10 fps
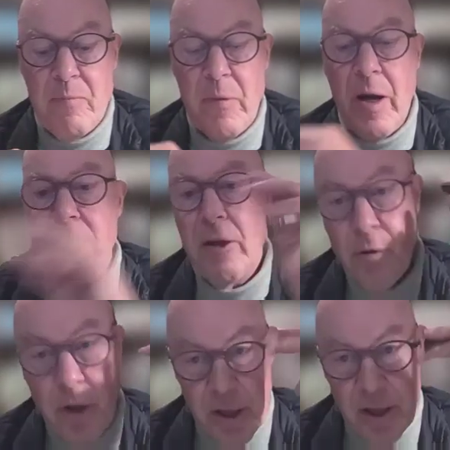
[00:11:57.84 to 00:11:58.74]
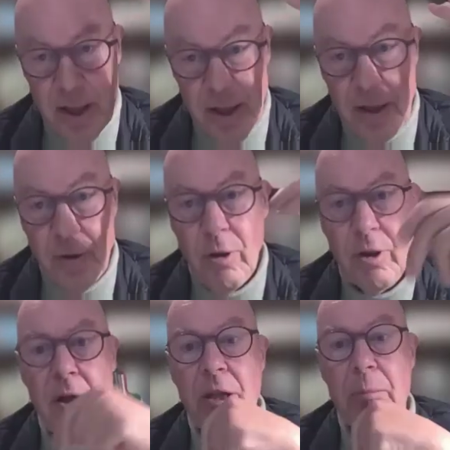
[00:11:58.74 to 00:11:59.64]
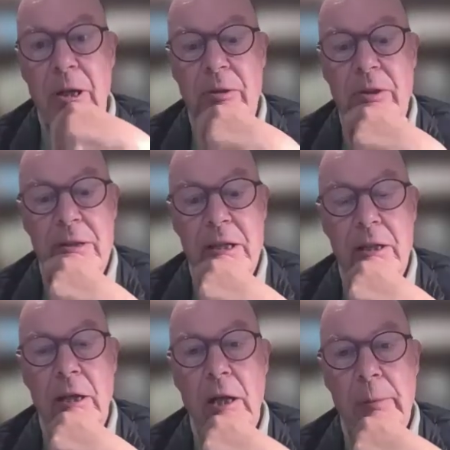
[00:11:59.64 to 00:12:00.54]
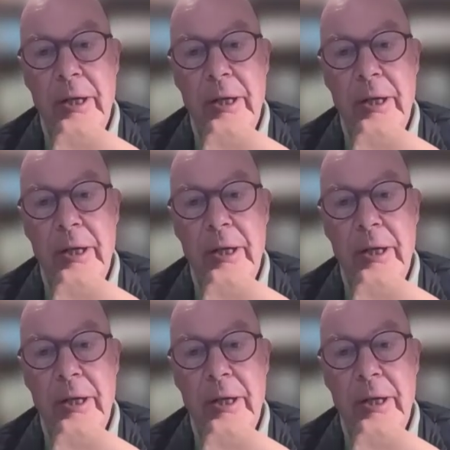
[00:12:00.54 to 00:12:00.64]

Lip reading: I notice that I talk a lot about the economy